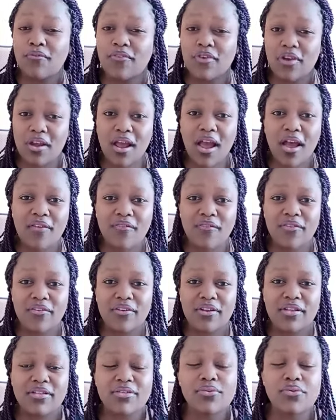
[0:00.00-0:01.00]

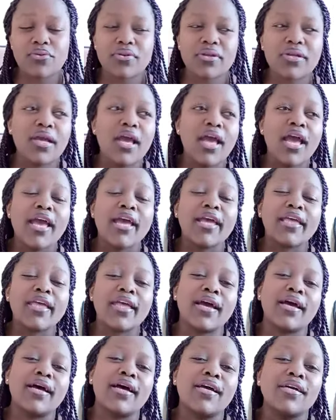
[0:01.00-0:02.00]
recovery. Sorry,
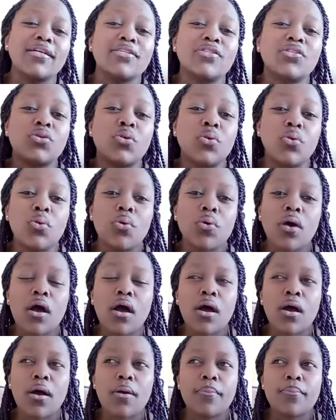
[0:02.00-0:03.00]
yeah. So
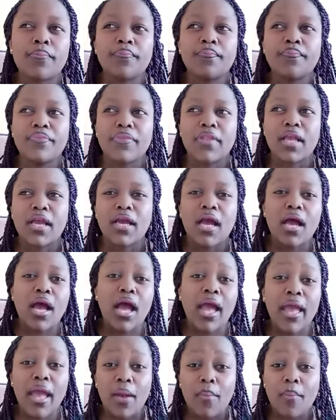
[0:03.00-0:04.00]

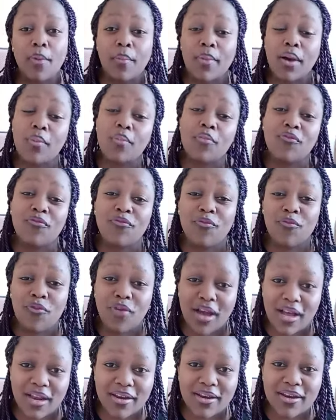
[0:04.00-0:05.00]
I am a mom of
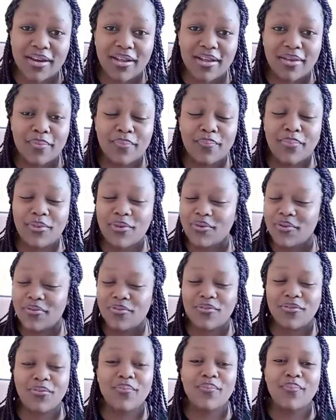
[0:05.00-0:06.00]
one
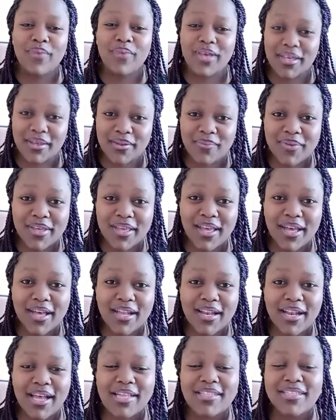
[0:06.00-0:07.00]
beautiful baby
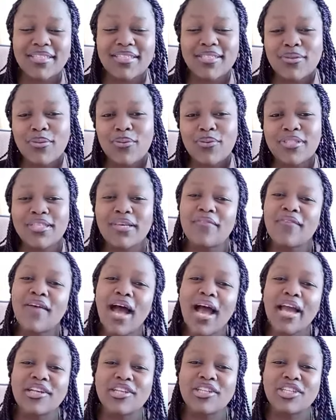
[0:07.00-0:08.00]
girl, and so whatever
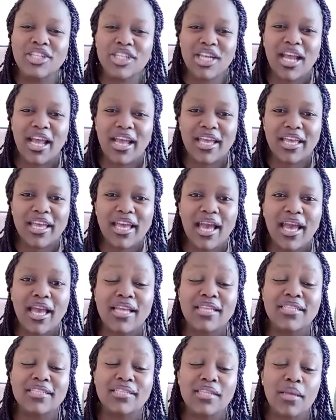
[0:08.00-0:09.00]
I share here,
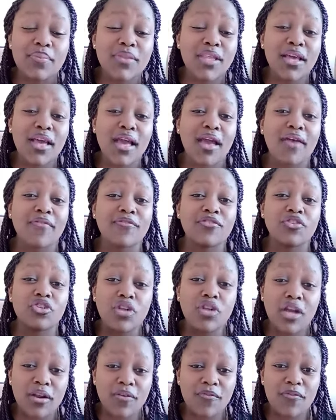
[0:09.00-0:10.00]
it's something I have
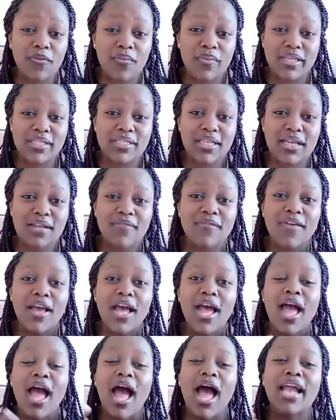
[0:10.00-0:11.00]
tried for myself,
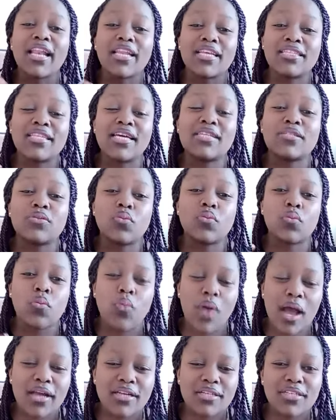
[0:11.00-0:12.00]
and it has
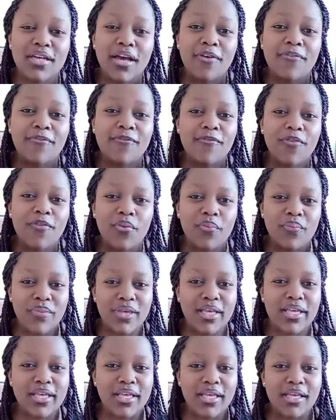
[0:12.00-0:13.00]
worked for
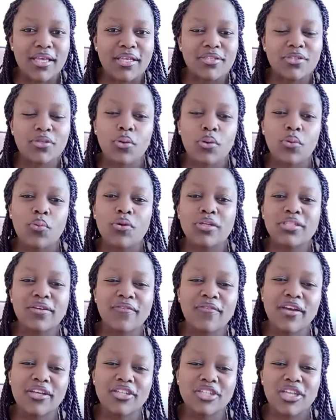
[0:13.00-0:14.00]
me. So
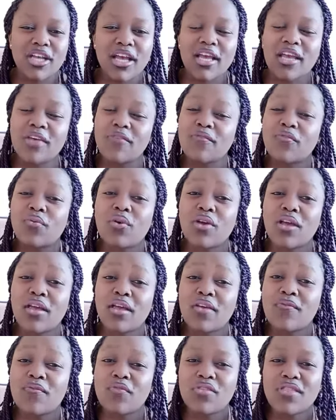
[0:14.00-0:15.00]
whatever I share, if
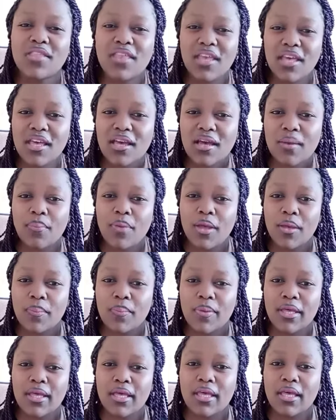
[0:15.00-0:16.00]
you think
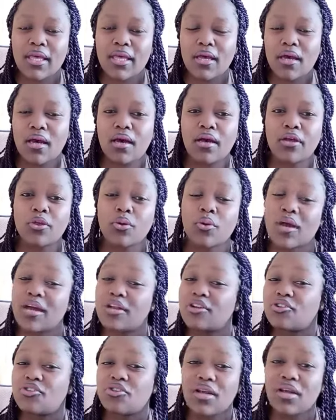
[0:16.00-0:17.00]
maybe you
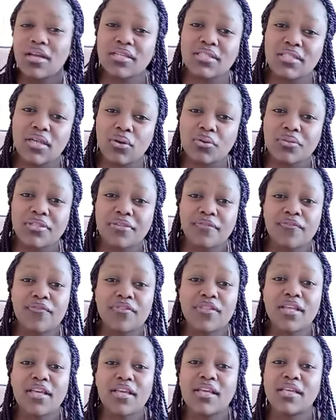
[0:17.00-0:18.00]
can try it out, if you
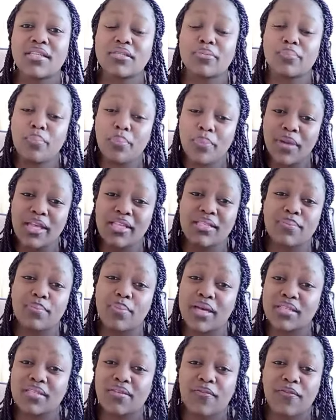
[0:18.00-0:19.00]
think it's
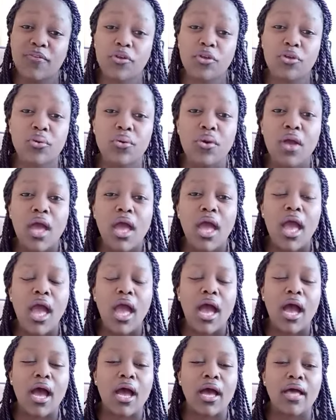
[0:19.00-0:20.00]
best for you,
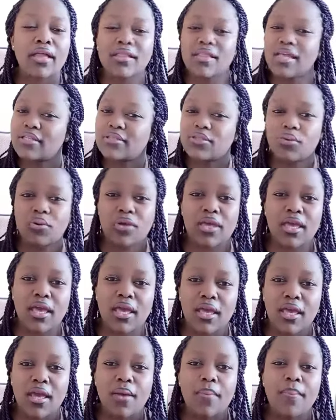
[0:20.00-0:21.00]
that's
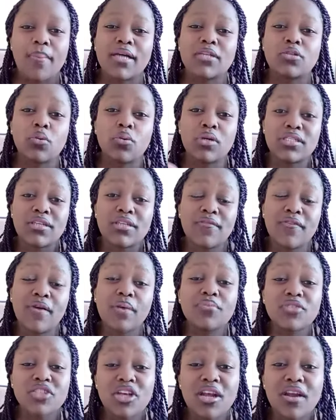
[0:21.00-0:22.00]
okay. But whatever
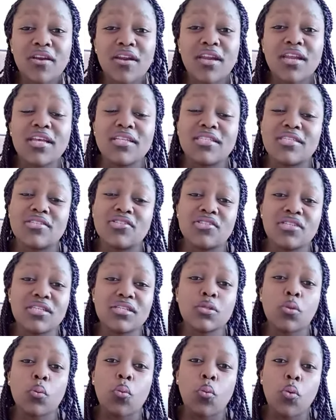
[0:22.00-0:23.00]
I'm sharing, it's
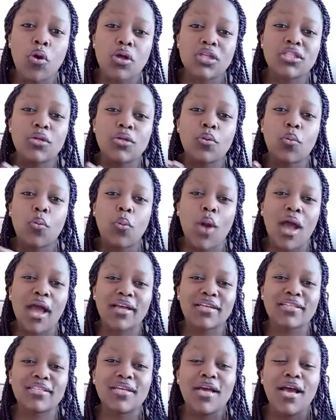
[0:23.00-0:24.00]
just what
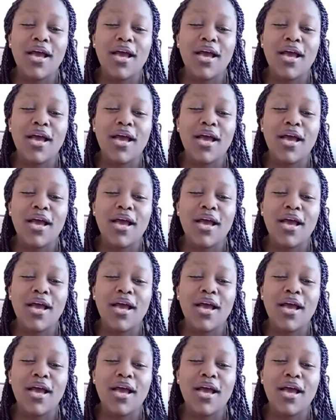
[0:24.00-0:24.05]
worked